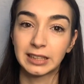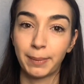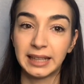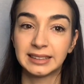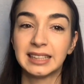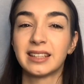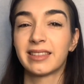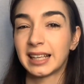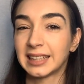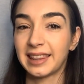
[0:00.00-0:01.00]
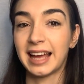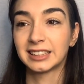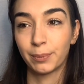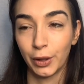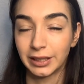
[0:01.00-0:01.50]
bases and things like that to
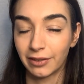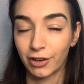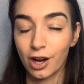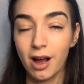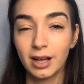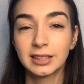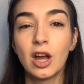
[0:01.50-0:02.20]
put in different cars,